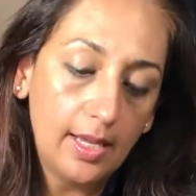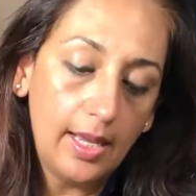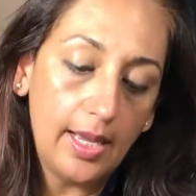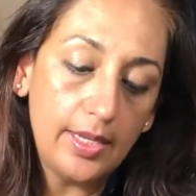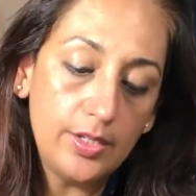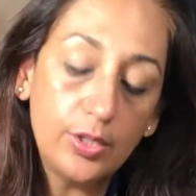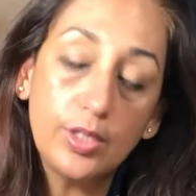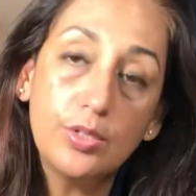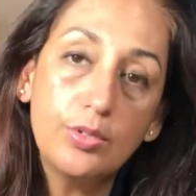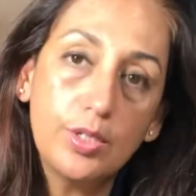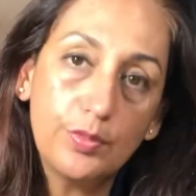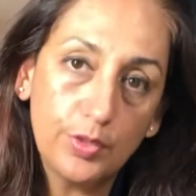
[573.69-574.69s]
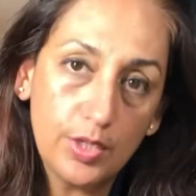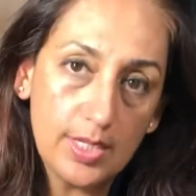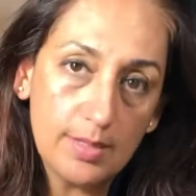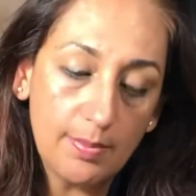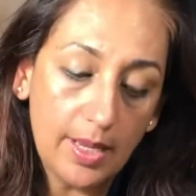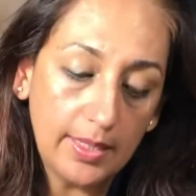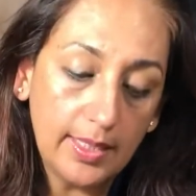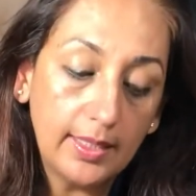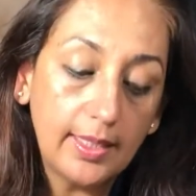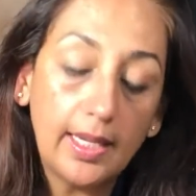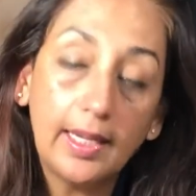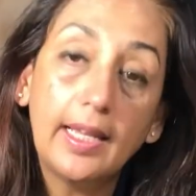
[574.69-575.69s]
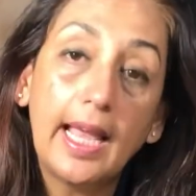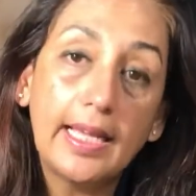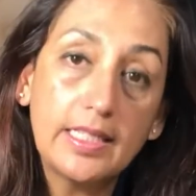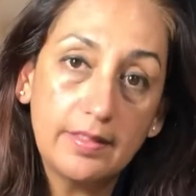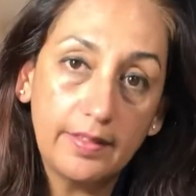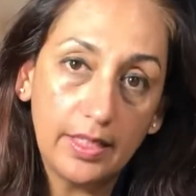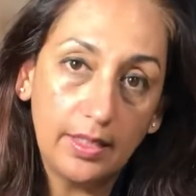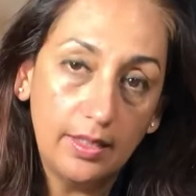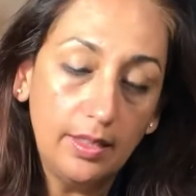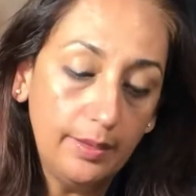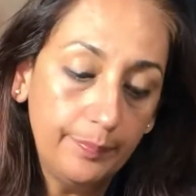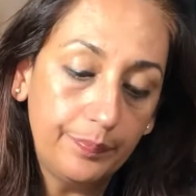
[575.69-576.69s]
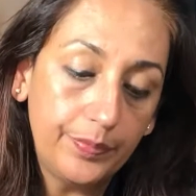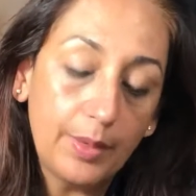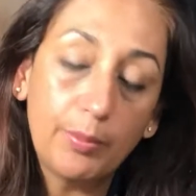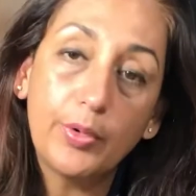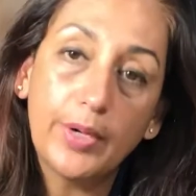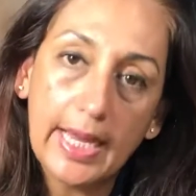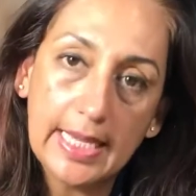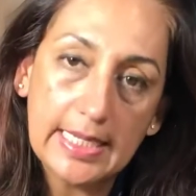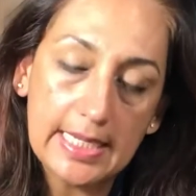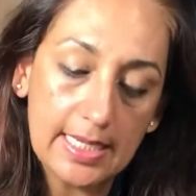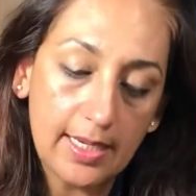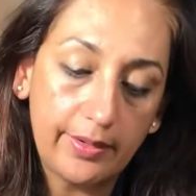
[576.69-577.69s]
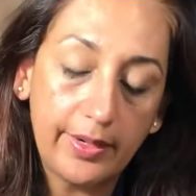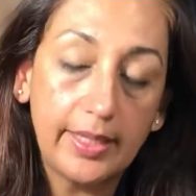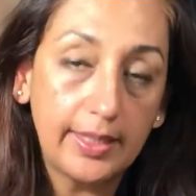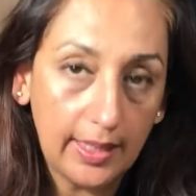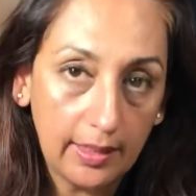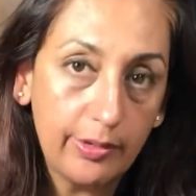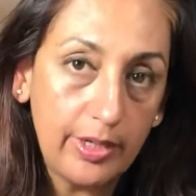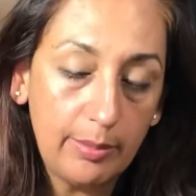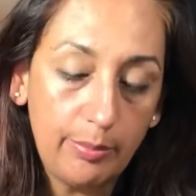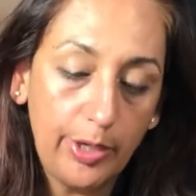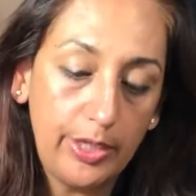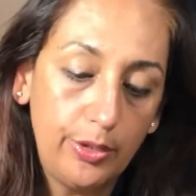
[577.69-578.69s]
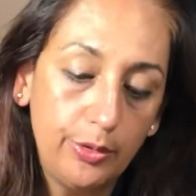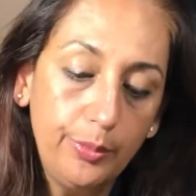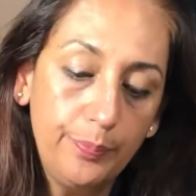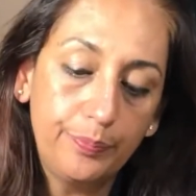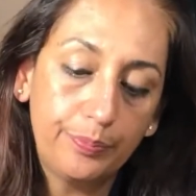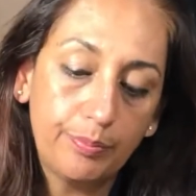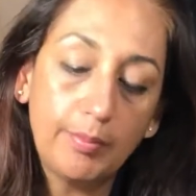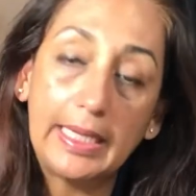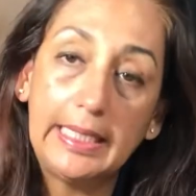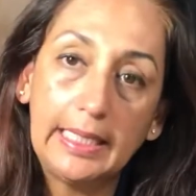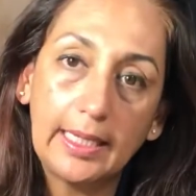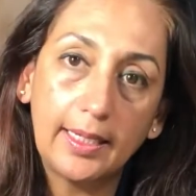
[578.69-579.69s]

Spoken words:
And you can do it for this month, and that'll activate the number 8 star, and that'll really bring you money luck.